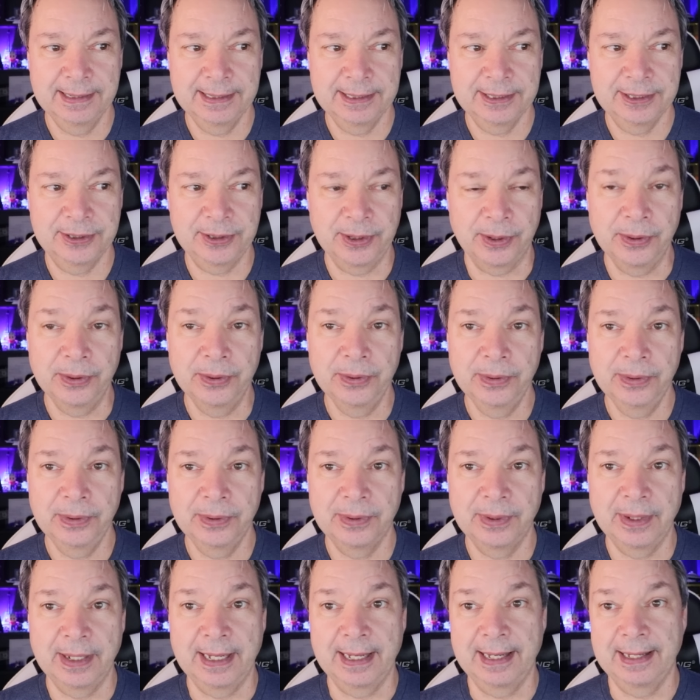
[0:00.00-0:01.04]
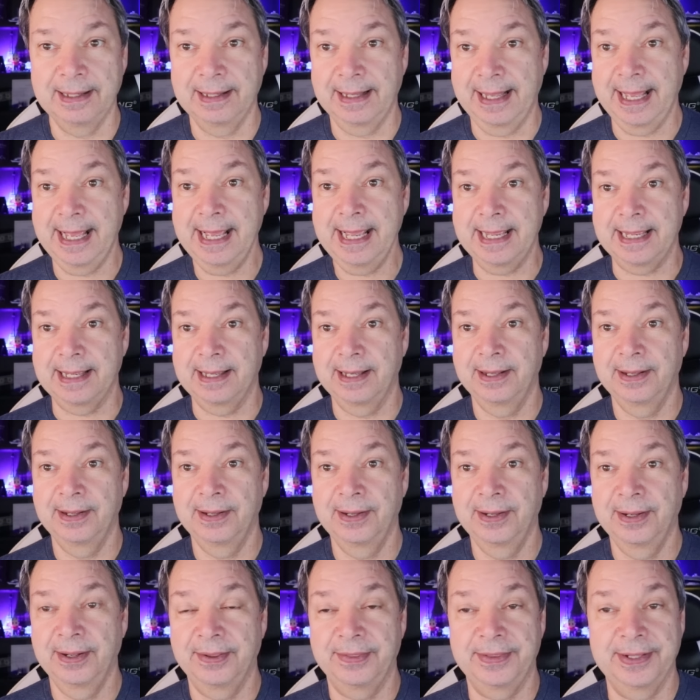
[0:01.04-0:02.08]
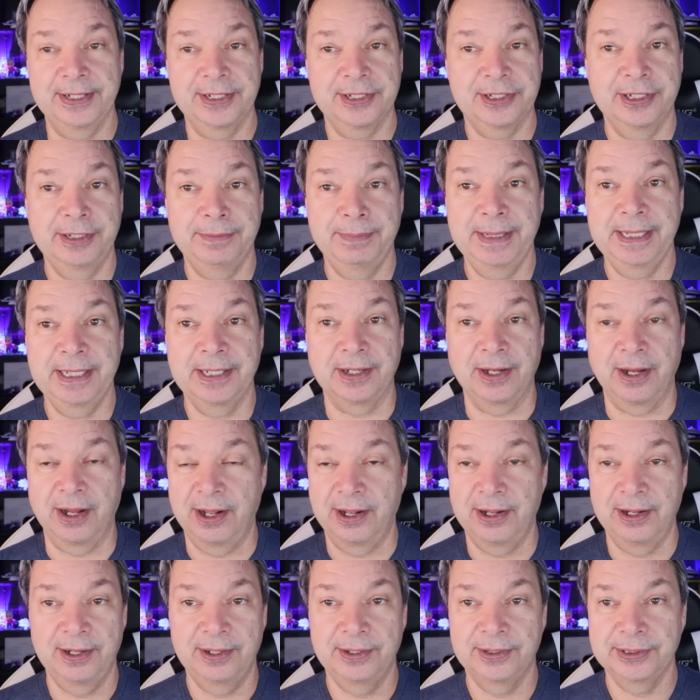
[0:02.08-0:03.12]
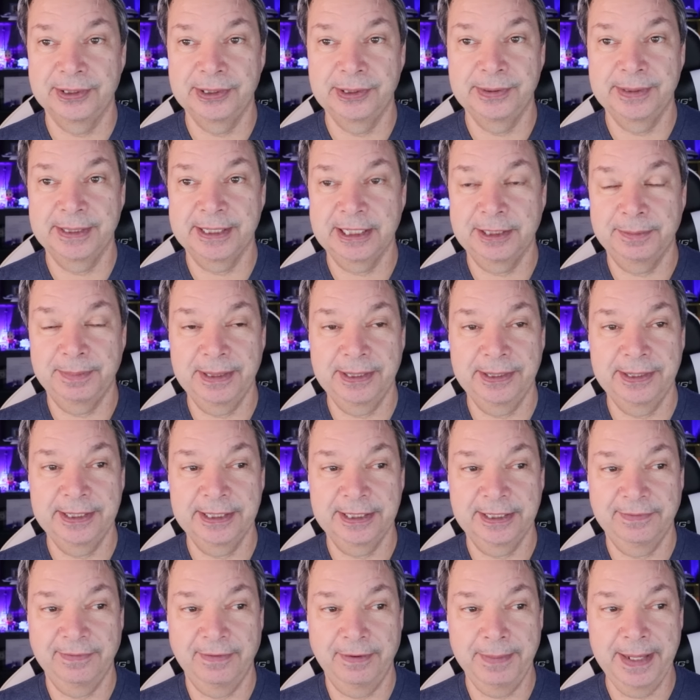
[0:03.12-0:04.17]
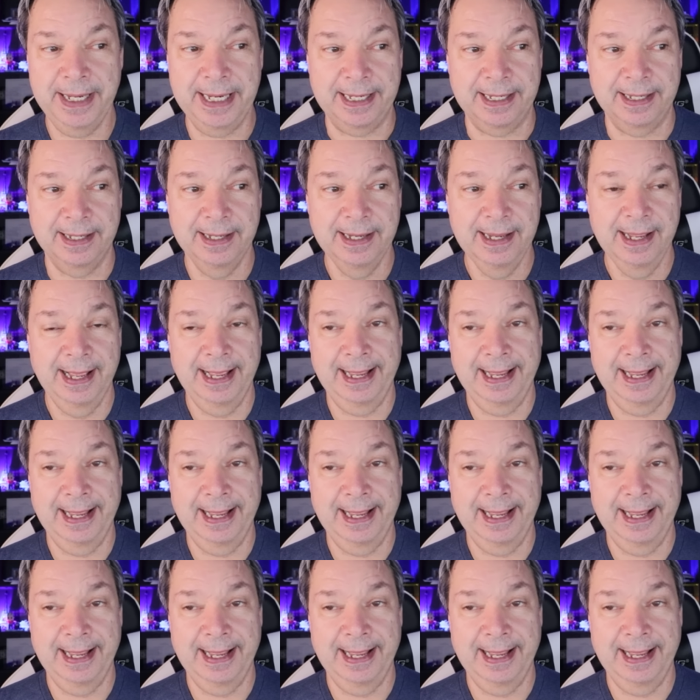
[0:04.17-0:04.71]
So, hey, this could be an all new experience for me.